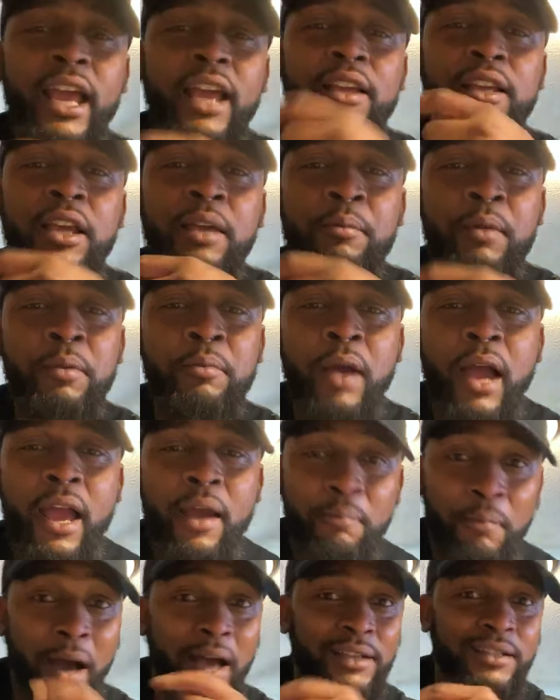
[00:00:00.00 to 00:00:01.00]
Give me my
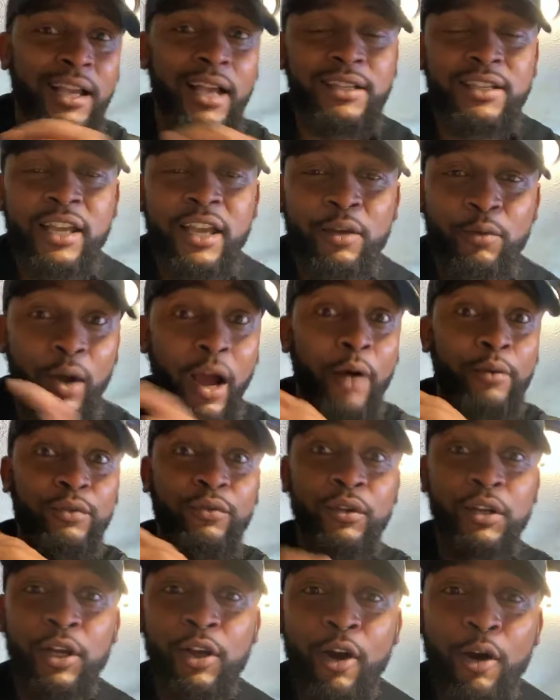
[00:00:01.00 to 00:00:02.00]
inbox. I'll tell you where I was
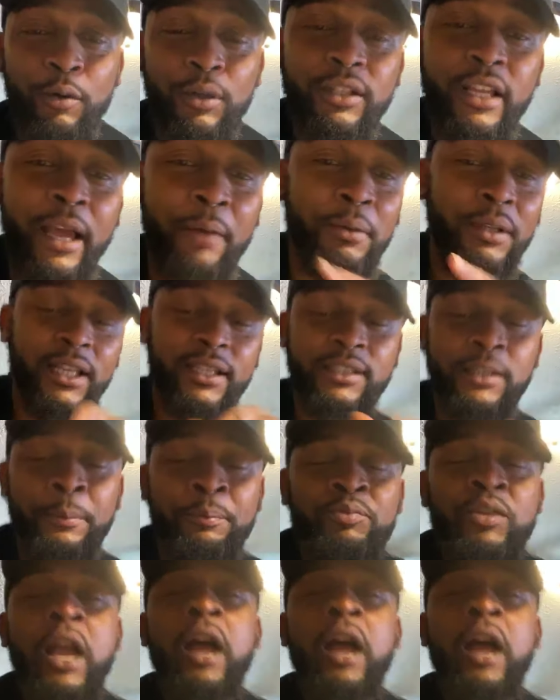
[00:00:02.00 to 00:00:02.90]
finna go with that. But listen,